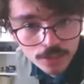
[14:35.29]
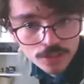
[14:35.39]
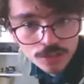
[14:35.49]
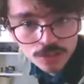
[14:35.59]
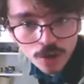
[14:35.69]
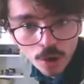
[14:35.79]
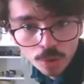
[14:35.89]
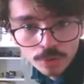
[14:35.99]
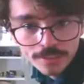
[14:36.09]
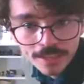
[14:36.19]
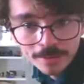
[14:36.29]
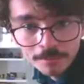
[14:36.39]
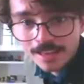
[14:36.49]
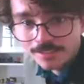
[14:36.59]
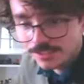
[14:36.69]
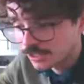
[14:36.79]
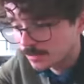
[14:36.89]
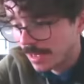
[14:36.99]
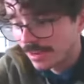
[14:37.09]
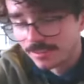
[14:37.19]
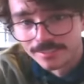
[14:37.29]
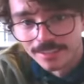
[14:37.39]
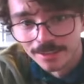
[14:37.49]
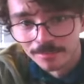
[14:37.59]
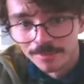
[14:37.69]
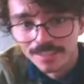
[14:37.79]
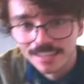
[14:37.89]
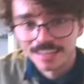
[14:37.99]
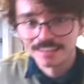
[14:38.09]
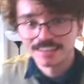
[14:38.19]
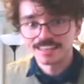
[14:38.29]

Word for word: can just hold him and suspend him in